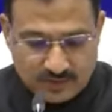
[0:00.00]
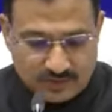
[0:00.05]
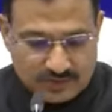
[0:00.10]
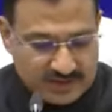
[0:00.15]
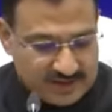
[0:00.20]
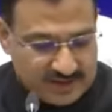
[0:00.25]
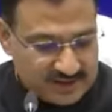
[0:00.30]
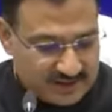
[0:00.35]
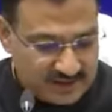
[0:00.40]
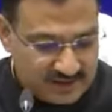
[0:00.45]
So
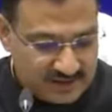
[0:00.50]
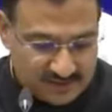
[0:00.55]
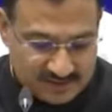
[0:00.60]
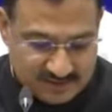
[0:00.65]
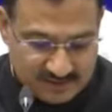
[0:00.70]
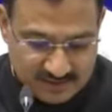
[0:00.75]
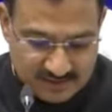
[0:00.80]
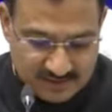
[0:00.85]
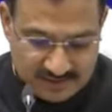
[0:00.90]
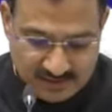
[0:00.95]

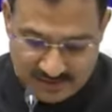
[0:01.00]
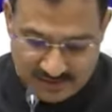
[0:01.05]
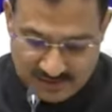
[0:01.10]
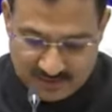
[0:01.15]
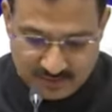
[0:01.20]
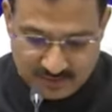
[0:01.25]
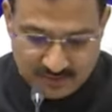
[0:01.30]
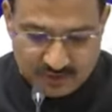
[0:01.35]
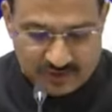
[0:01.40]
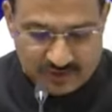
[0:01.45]
this
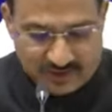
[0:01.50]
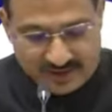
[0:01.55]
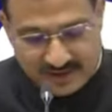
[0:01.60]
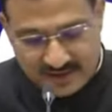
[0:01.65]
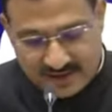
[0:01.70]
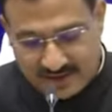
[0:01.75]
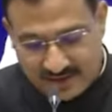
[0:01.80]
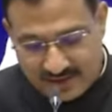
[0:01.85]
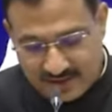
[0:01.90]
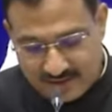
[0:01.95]
is mostly
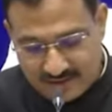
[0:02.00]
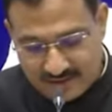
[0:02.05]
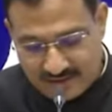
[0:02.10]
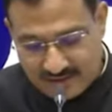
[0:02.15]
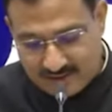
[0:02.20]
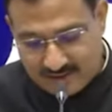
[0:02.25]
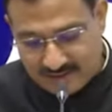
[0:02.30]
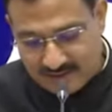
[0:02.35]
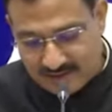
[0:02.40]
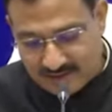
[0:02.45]
regarding
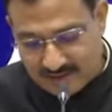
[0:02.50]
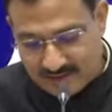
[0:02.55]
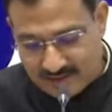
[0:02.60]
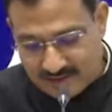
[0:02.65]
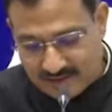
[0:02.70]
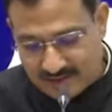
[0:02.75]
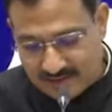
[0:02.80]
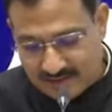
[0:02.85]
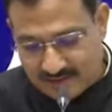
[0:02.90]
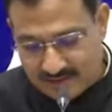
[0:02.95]
the
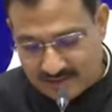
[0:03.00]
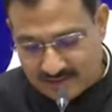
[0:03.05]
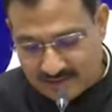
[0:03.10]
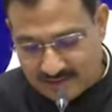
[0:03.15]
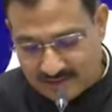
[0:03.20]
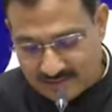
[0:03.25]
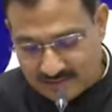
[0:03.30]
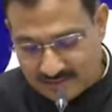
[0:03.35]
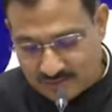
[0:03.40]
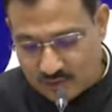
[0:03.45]

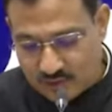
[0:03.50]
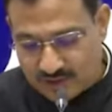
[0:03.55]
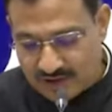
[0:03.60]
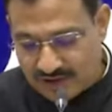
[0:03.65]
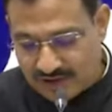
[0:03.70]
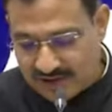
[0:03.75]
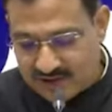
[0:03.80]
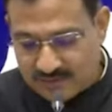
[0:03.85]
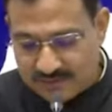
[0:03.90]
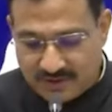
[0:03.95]

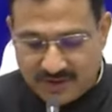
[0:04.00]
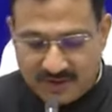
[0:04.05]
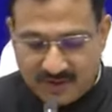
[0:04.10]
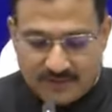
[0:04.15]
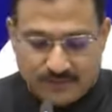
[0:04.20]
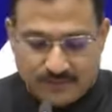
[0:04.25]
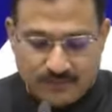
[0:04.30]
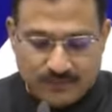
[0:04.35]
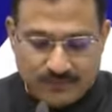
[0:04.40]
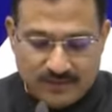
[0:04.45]
voter list
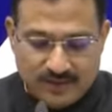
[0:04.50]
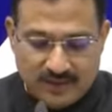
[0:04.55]
part.